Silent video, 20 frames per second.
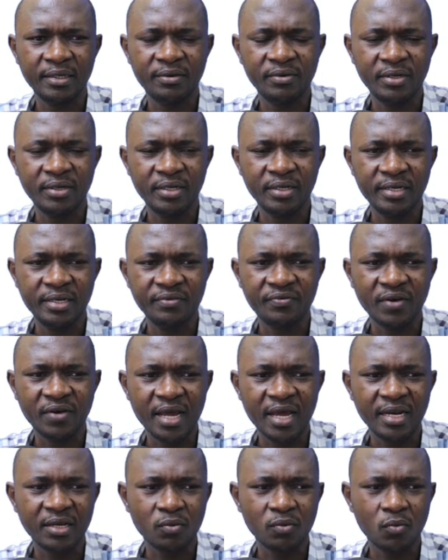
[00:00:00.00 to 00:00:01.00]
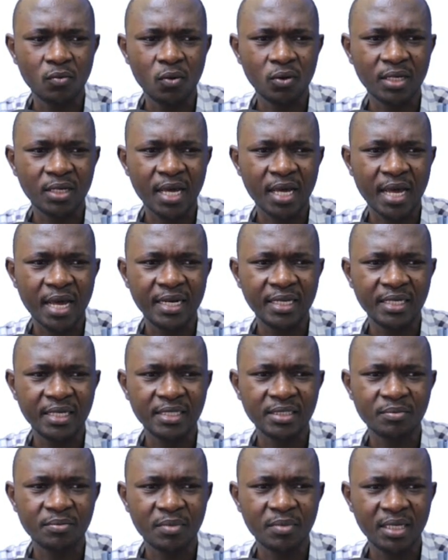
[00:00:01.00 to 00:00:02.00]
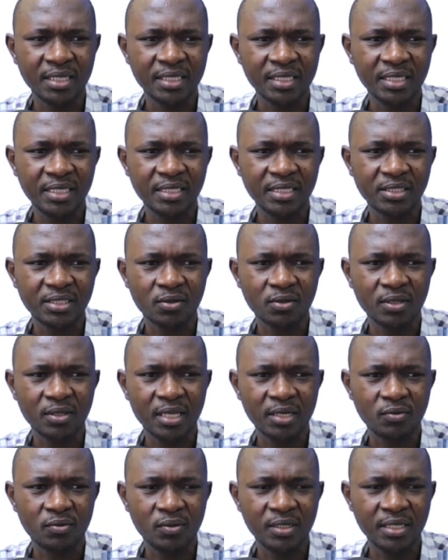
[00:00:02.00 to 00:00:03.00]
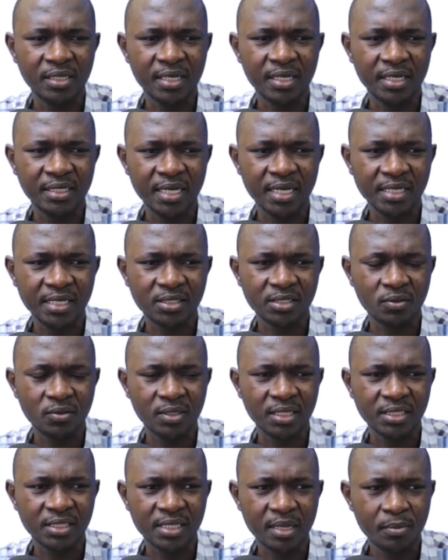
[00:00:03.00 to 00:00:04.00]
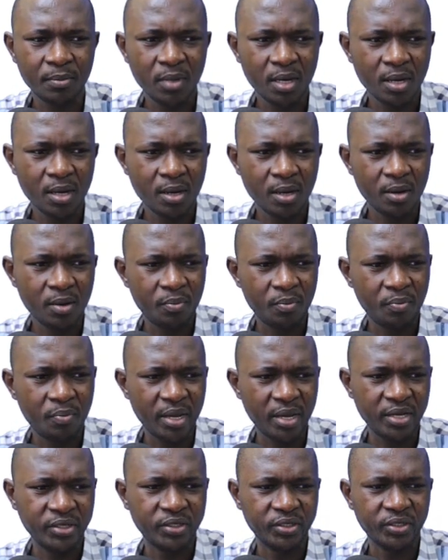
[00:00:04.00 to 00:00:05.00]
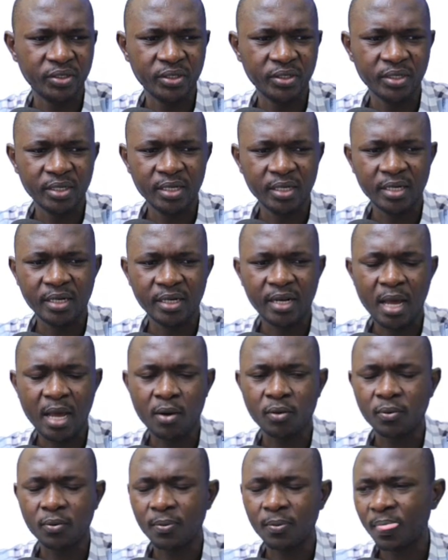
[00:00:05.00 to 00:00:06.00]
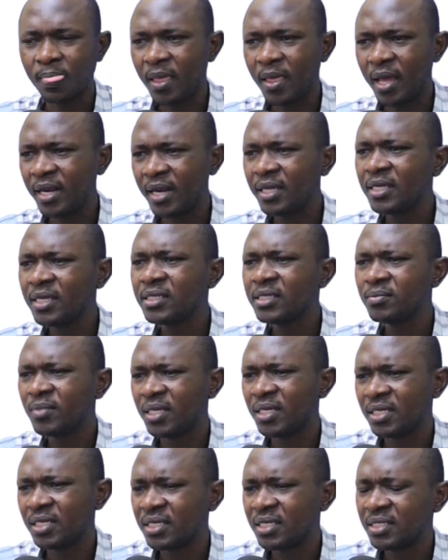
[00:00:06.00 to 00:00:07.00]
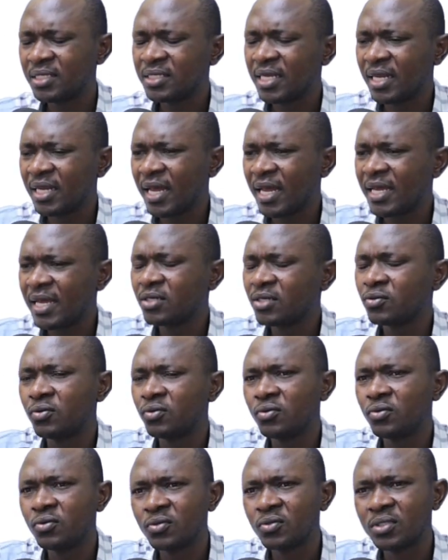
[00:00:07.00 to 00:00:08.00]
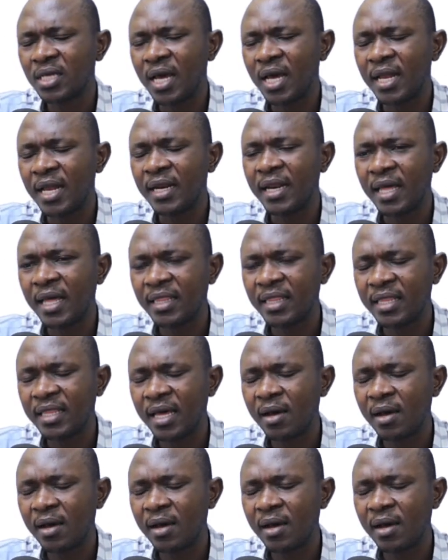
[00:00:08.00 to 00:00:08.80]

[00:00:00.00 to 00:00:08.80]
Now, an easement is the right to use another one's property, another person's property. And in most cases, we talk about the land.